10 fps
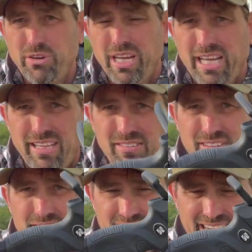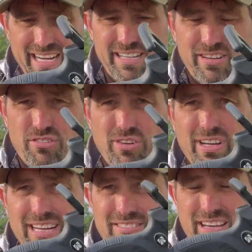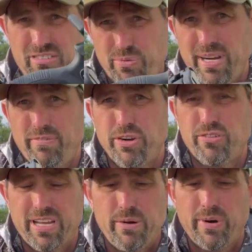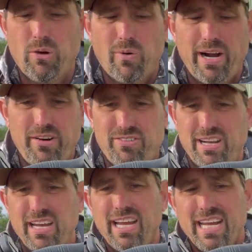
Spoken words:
you can get this as an additional accessory if your state requires it.